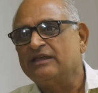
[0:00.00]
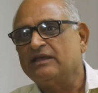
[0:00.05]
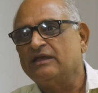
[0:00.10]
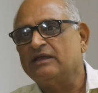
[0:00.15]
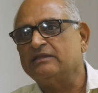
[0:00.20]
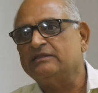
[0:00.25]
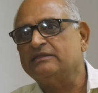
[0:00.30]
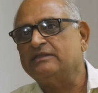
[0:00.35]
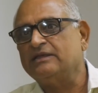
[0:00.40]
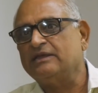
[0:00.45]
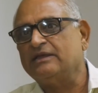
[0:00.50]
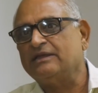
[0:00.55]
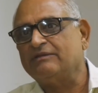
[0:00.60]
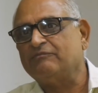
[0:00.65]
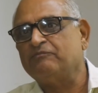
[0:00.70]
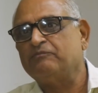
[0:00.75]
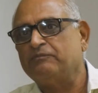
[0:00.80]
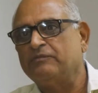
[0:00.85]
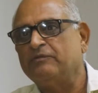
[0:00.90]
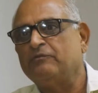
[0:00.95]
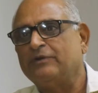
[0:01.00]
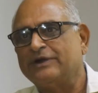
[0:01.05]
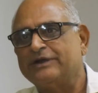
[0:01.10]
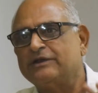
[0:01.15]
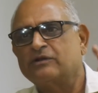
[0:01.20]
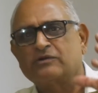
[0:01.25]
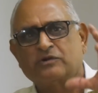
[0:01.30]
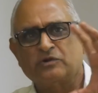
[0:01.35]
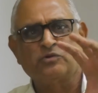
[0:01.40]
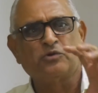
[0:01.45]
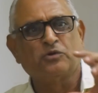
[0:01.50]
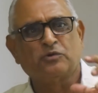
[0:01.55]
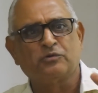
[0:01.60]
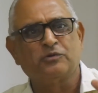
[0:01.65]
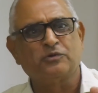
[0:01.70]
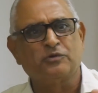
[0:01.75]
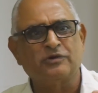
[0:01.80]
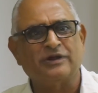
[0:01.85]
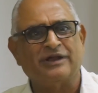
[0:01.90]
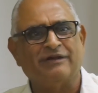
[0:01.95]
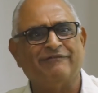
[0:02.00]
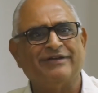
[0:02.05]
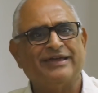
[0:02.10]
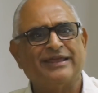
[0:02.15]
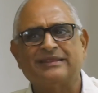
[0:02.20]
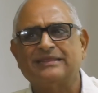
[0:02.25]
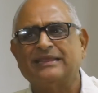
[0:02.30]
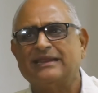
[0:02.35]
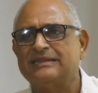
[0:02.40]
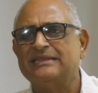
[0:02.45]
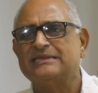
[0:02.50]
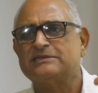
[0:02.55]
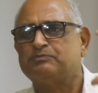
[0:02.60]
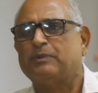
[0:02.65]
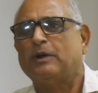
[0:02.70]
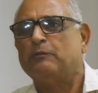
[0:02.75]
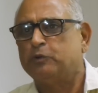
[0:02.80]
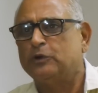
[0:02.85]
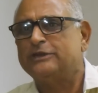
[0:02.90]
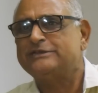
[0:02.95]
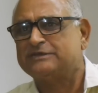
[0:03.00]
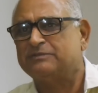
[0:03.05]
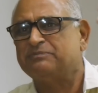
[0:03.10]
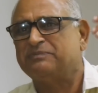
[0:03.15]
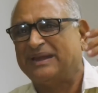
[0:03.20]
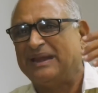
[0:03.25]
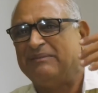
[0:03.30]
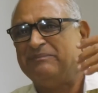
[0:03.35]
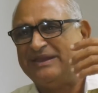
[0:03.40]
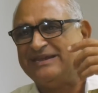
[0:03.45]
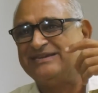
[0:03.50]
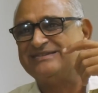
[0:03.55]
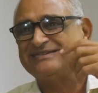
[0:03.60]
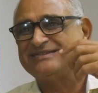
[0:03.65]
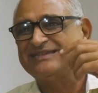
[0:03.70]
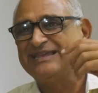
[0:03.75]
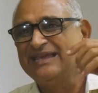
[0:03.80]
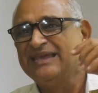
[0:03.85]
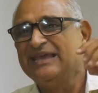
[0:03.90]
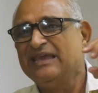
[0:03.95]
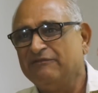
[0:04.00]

uh, the what are you aware that this population pyramids